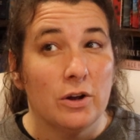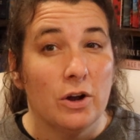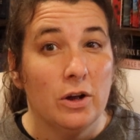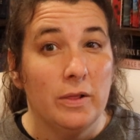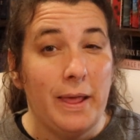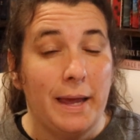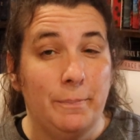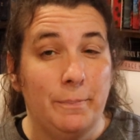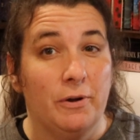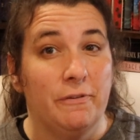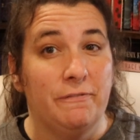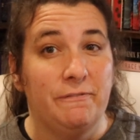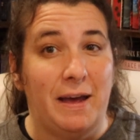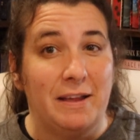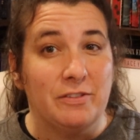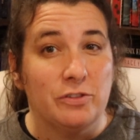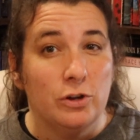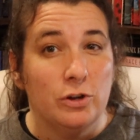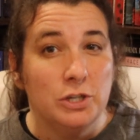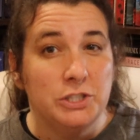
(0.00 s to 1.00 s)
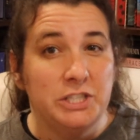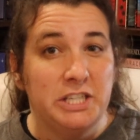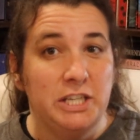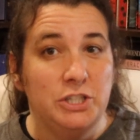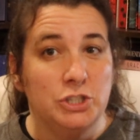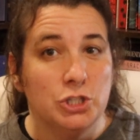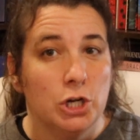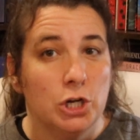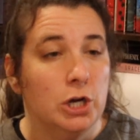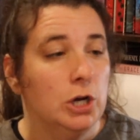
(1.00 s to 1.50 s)
or like
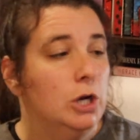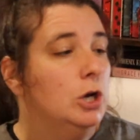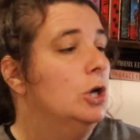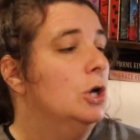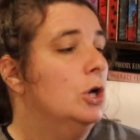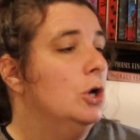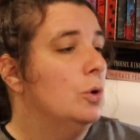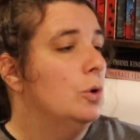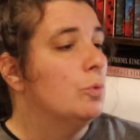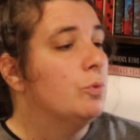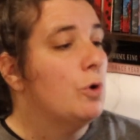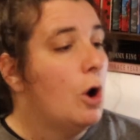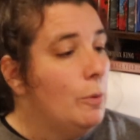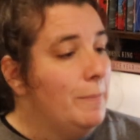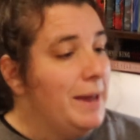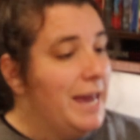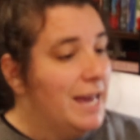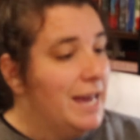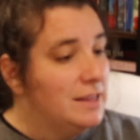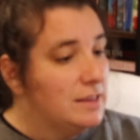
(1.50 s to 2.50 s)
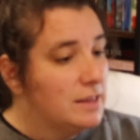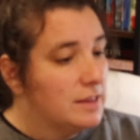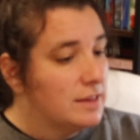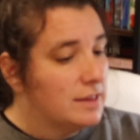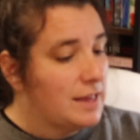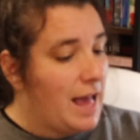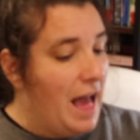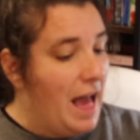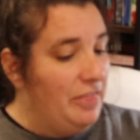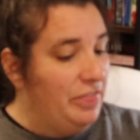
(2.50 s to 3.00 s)
professor-teacher
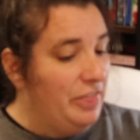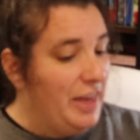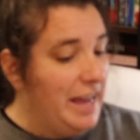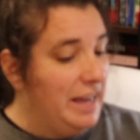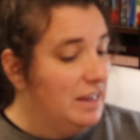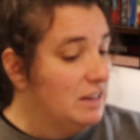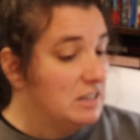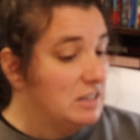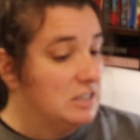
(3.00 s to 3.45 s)
romance, I think.